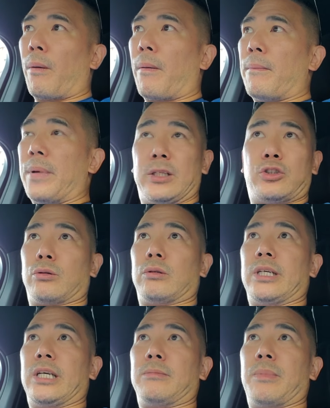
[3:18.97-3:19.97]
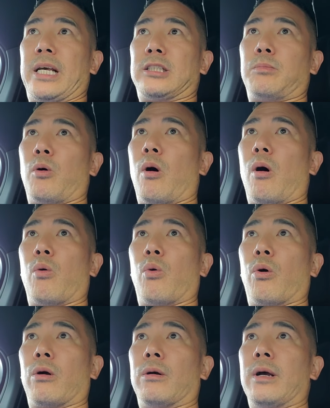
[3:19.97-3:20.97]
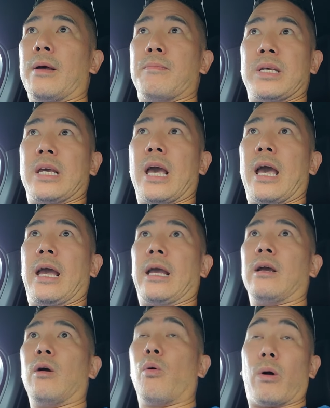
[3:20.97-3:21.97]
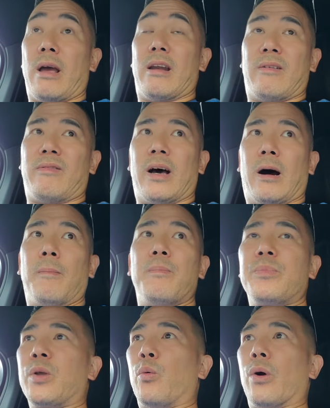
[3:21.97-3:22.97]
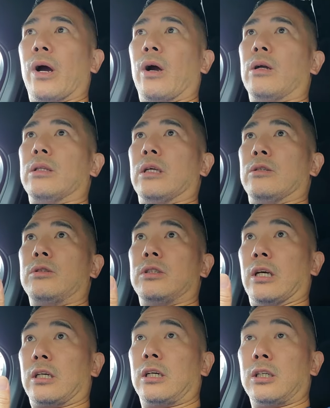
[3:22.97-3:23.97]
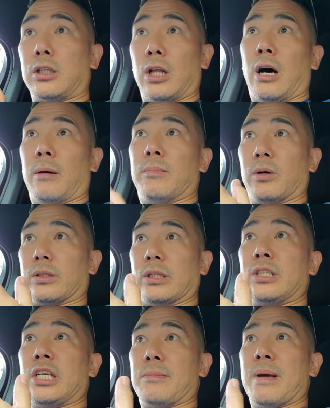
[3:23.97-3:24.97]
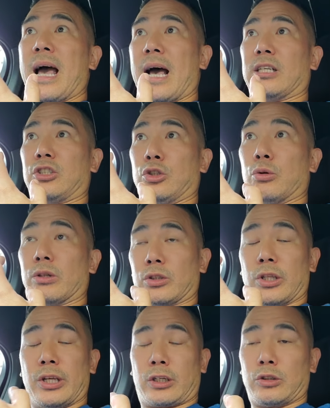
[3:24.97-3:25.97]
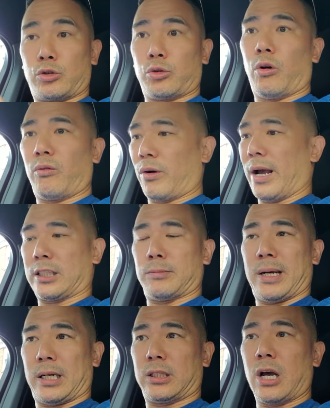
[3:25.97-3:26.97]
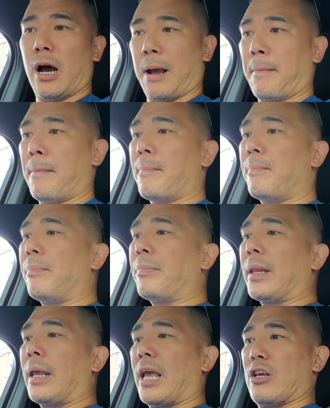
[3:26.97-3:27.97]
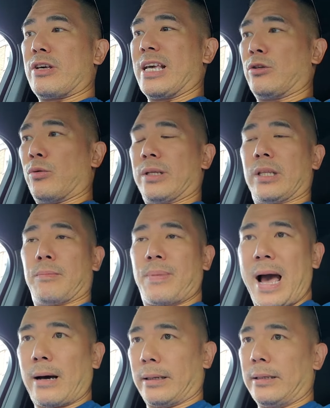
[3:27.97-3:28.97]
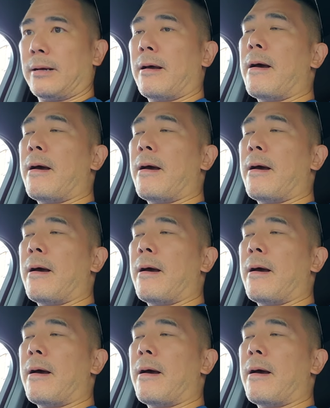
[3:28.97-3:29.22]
Major League Baseball or NBA or NFL, where the club or the team has you under their control for X amount of time, and you can't do anything about it.